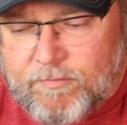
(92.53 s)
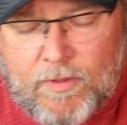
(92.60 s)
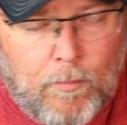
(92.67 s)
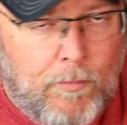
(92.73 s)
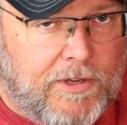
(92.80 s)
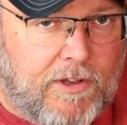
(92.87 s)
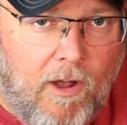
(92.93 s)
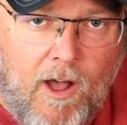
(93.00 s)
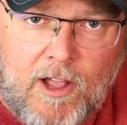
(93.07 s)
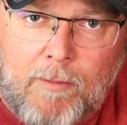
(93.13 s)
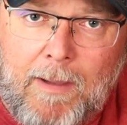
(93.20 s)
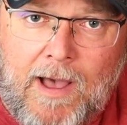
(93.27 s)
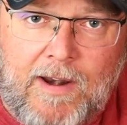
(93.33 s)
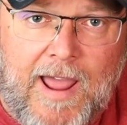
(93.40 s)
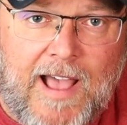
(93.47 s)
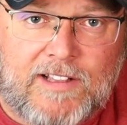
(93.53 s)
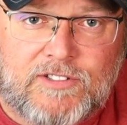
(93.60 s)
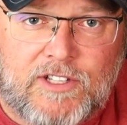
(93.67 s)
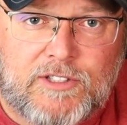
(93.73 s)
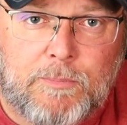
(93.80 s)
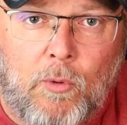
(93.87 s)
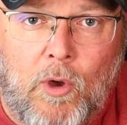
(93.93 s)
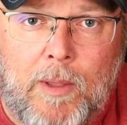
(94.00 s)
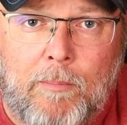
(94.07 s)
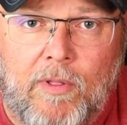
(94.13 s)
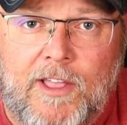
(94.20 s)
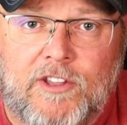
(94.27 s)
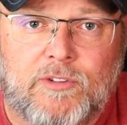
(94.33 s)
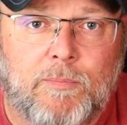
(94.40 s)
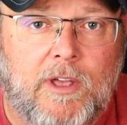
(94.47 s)
we talk about access point
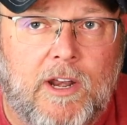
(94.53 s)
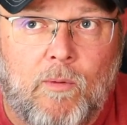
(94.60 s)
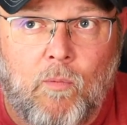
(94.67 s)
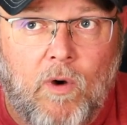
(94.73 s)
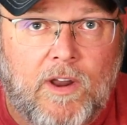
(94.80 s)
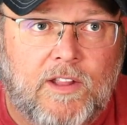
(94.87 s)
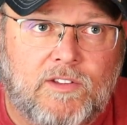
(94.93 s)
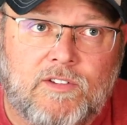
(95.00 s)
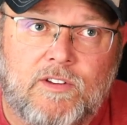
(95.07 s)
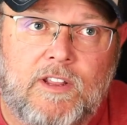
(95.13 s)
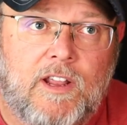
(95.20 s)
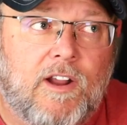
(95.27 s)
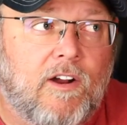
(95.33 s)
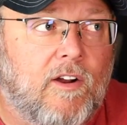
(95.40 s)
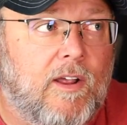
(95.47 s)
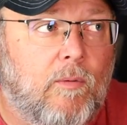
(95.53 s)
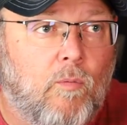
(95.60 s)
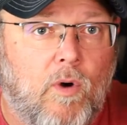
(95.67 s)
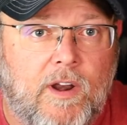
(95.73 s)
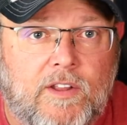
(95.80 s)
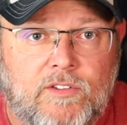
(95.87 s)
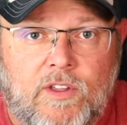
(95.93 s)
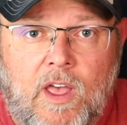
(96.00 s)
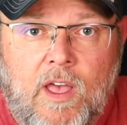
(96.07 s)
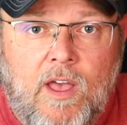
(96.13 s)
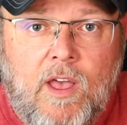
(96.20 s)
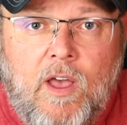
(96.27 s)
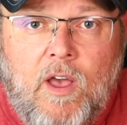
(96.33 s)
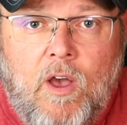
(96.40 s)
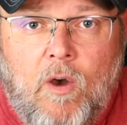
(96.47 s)
placement and what it's near and what it's
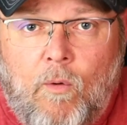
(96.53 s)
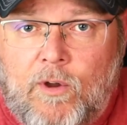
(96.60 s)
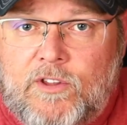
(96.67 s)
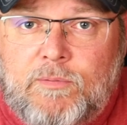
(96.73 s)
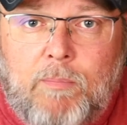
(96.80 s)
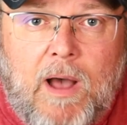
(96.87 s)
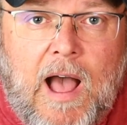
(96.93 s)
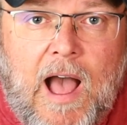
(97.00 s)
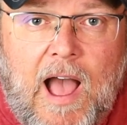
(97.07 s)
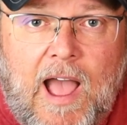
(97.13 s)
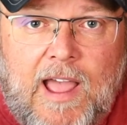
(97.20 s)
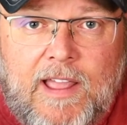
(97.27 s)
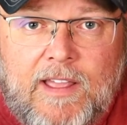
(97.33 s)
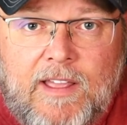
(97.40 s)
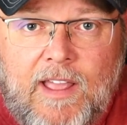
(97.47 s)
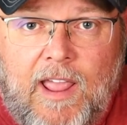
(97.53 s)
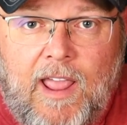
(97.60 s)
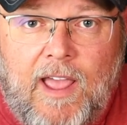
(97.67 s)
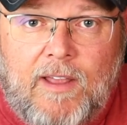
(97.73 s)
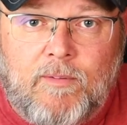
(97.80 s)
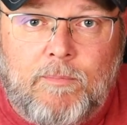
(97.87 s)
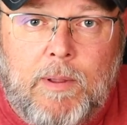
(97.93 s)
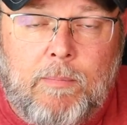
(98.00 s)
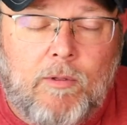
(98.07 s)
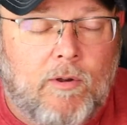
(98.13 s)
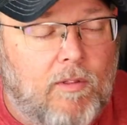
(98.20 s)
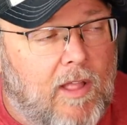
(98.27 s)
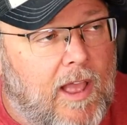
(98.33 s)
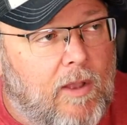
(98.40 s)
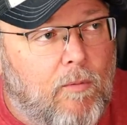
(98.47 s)
by, and people are
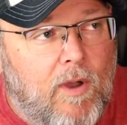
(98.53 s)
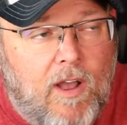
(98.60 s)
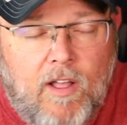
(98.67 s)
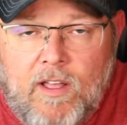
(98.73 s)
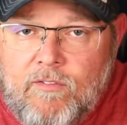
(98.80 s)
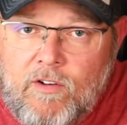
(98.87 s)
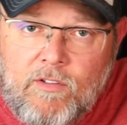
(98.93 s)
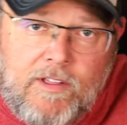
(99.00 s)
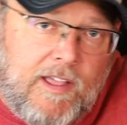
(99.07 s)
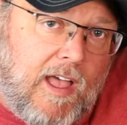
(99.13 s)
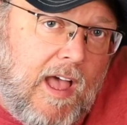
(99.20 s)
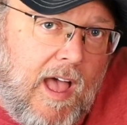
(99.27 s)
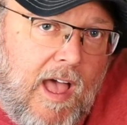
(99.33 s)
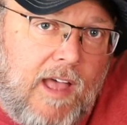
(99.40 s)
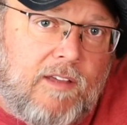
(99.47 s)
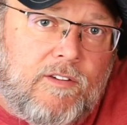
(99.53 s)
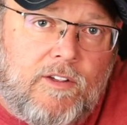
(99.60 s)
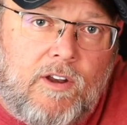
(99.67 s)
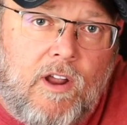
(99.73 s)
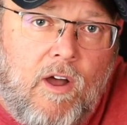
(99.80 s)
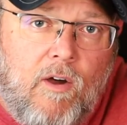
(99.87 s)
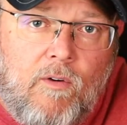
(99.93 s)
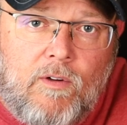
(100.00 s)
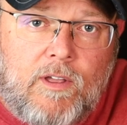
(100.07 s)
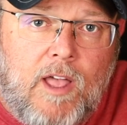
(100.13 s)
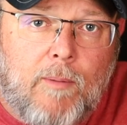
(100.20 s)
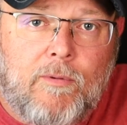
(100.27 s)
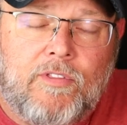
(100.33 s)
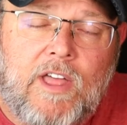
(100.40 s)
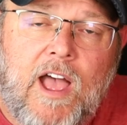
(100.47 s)
like, well, I've only got, you know, a
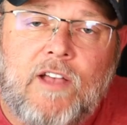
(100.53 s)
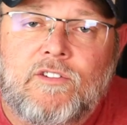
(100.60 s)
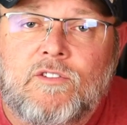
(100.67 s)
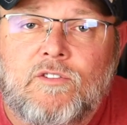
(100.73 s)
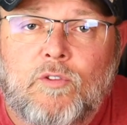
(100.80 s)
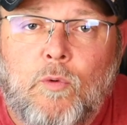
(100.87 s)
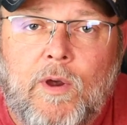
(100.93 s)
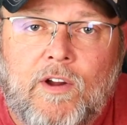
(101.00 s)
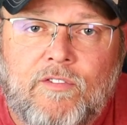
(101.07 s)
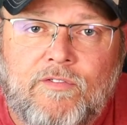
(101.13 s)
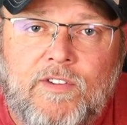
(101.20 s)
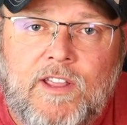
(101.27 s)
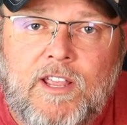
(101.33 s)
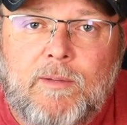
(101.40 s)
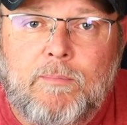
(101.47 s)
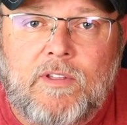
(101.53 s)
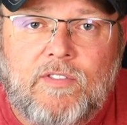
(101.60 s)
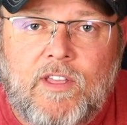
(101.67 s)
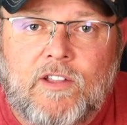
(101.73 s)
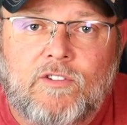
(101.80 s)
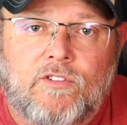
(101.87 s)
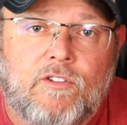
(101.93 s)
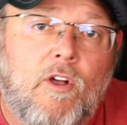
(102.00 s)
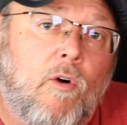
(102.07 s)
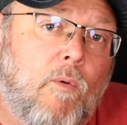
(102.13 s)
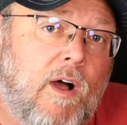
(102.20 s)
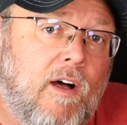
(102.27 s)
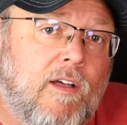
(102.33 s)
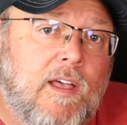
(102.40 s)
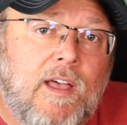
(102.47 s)
couple thousand square feet, but things are slow.
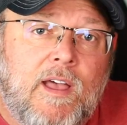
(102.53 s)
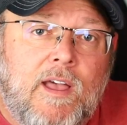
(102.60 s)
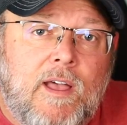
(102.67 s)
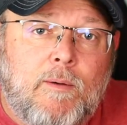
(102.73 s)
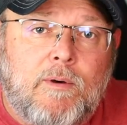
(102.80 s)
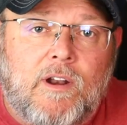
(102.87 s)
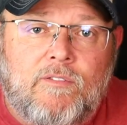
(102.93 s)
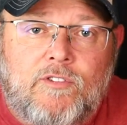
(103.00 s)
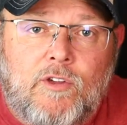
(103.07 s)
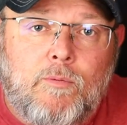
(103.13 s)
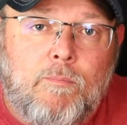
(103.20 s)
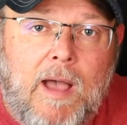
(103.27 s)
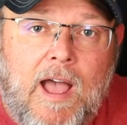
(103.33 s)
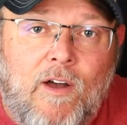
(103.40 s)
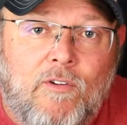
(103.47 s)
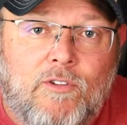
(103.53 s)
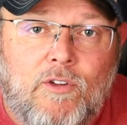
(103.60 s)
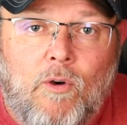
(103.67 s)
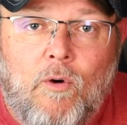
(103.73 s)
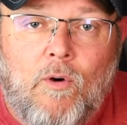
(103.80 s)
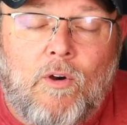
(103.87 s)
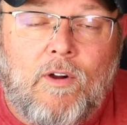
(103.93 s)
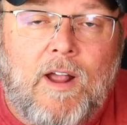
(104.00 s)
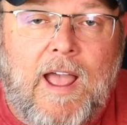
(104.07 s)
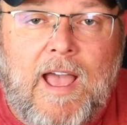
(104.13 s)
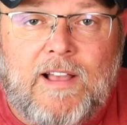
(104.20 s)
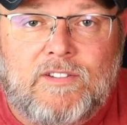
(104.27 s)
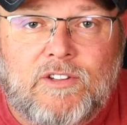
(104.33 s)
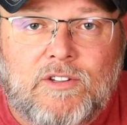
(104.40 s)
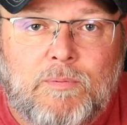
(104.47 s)
Well, but if you mount your
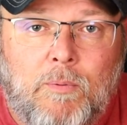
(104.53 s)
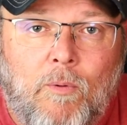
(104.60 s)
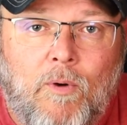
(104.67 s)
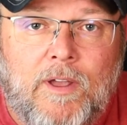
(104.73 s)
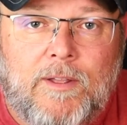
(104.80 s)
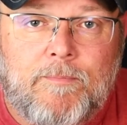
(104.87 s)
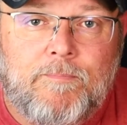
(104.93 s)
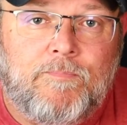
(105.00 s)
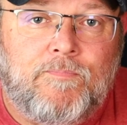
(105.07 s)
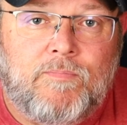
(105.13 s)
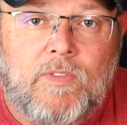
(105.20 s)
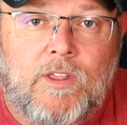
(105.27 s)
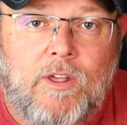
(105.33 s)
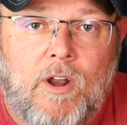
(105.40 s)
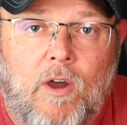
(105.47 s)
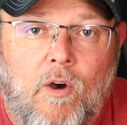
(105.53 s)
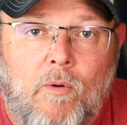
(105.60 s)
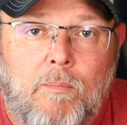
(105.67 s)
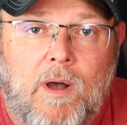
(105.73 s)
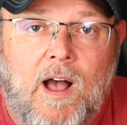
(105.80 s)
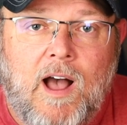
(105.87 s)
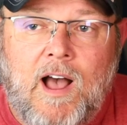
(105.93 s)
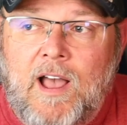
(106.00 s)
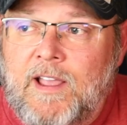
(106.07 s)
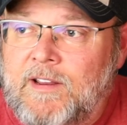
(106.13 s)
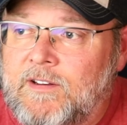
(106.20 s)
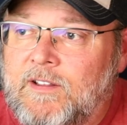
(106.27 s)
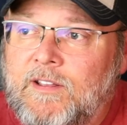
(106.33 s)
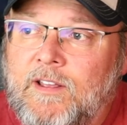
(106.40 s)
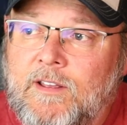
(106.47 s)
access point, you know, behind